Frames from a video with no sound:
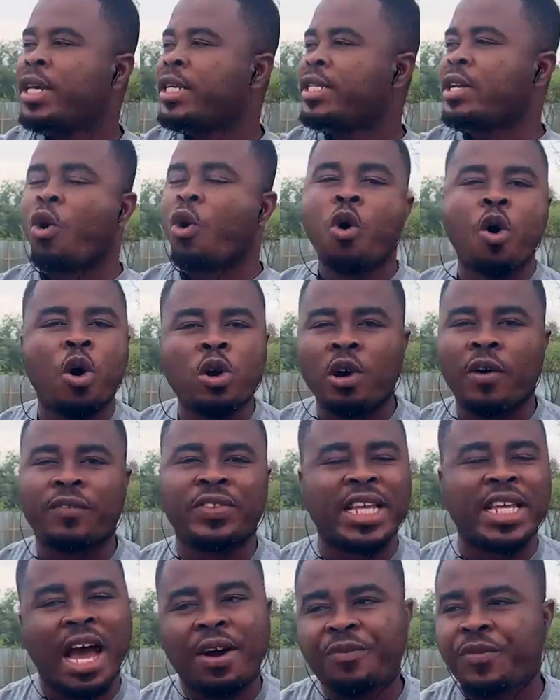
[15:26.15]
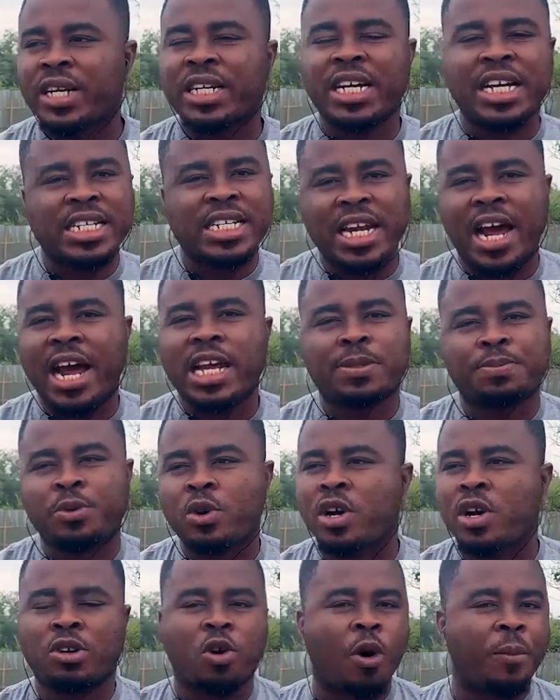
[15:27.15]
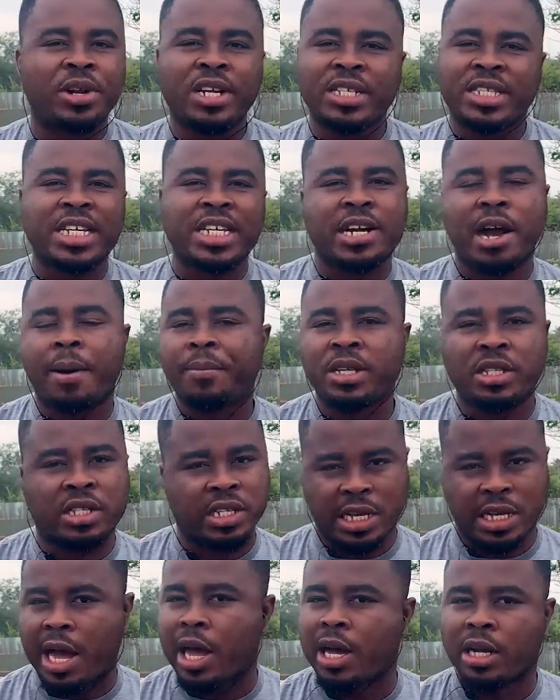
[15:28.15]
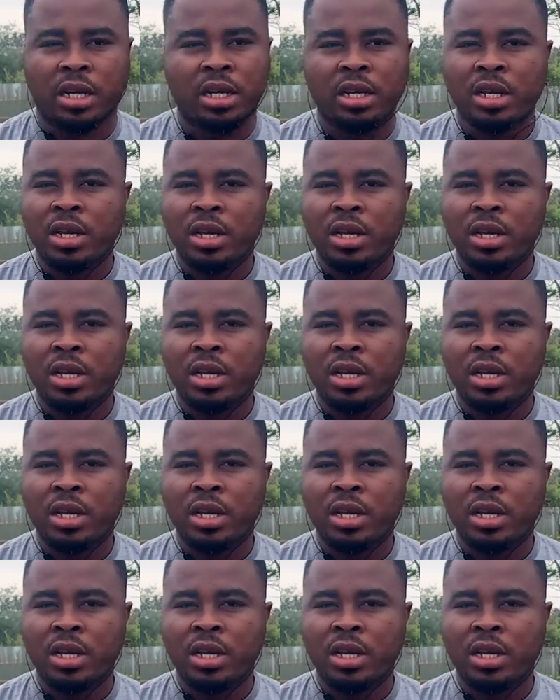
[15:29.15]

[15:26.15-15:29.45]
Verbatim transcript: the whole of the African diaspora community coming to Ghana.